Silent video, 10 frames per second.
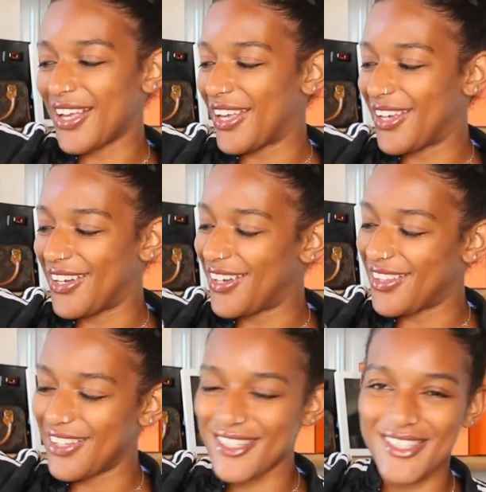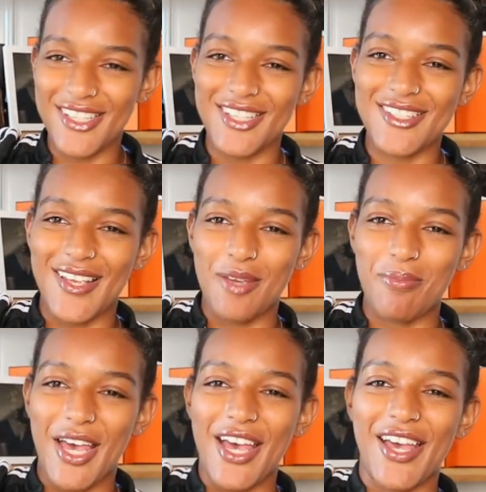And this is a
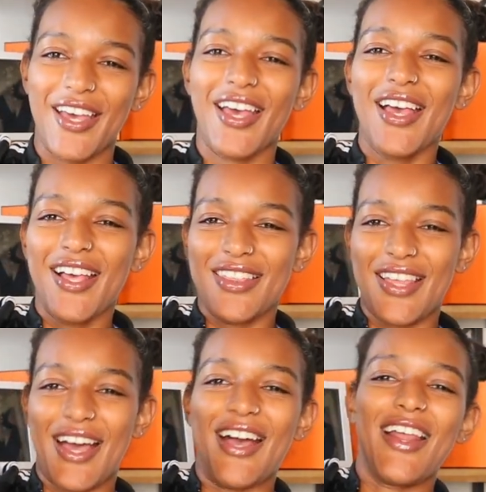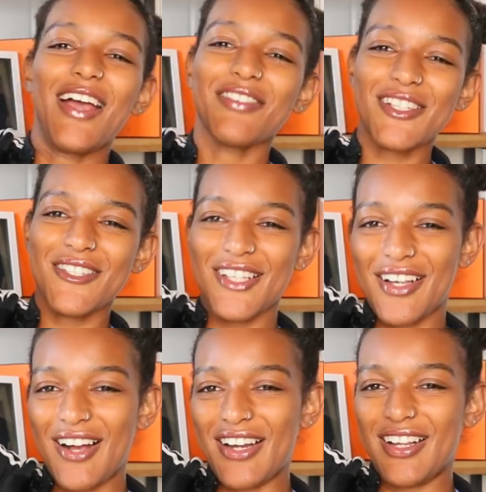bag that ever since I
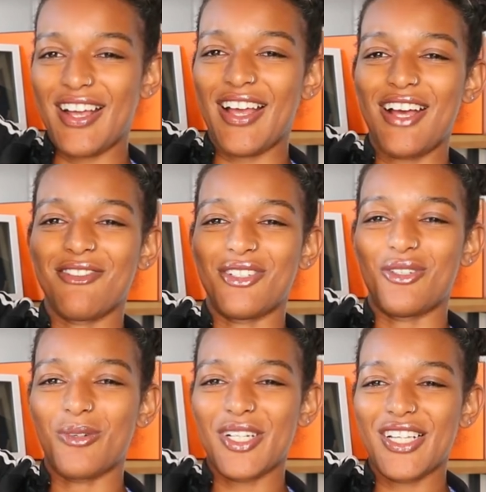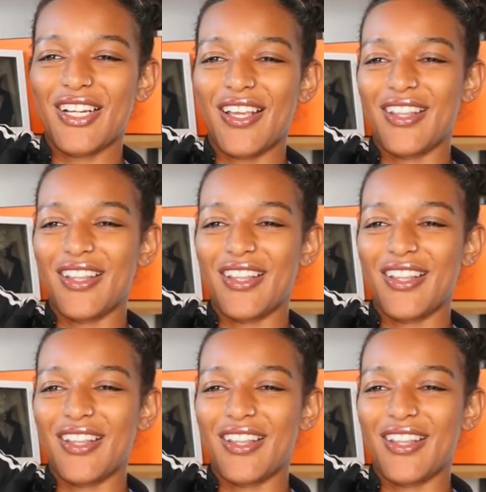got it, I have adored it.